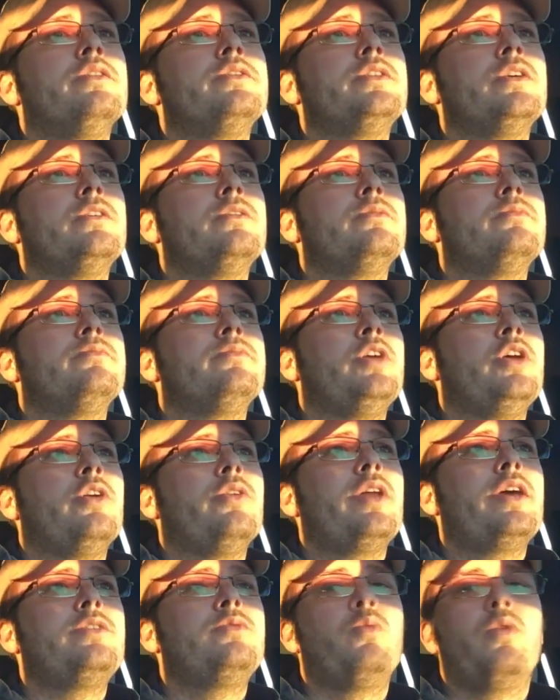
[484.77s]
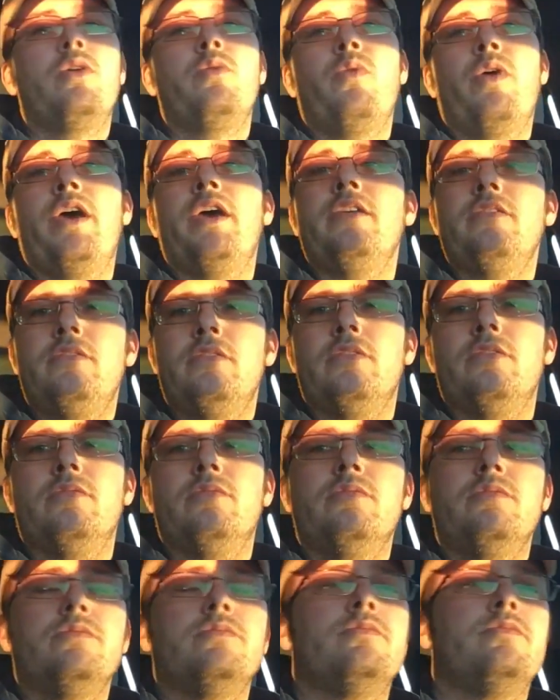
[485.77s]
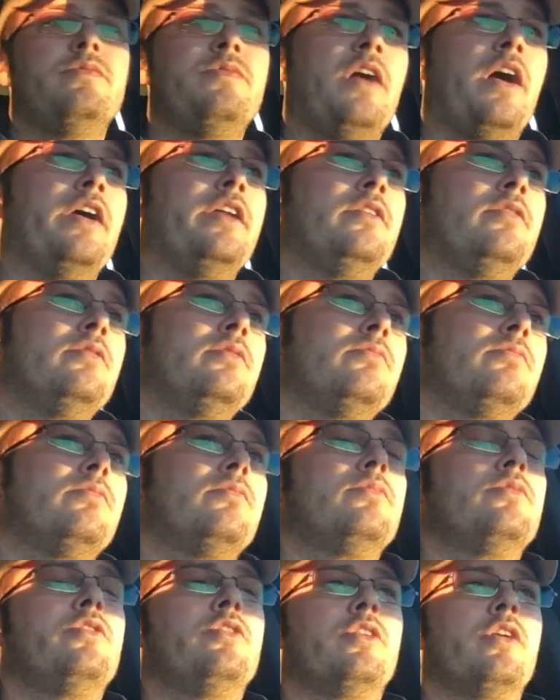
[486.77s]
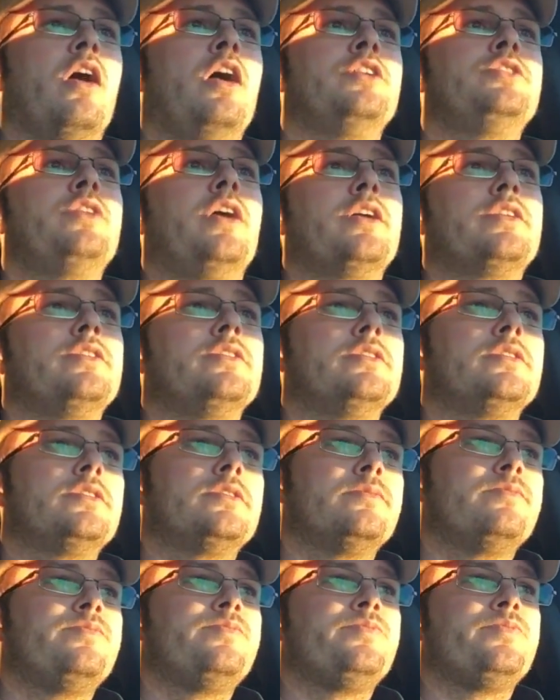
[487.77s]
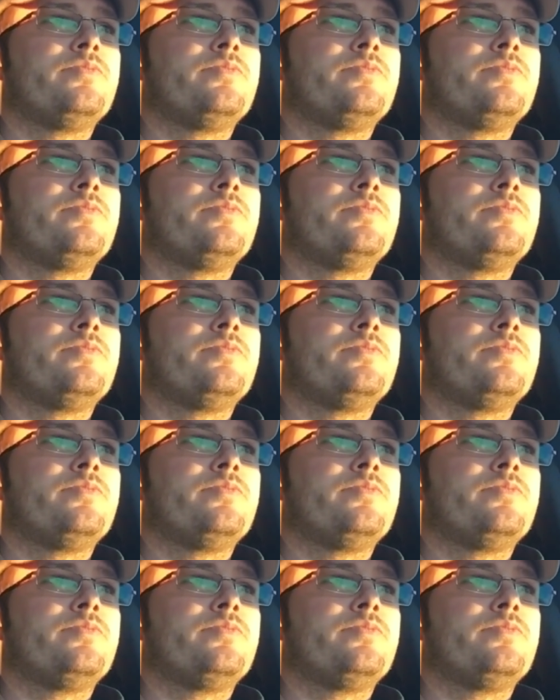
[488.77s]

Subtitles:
So, you know, that's one way to find good contractors.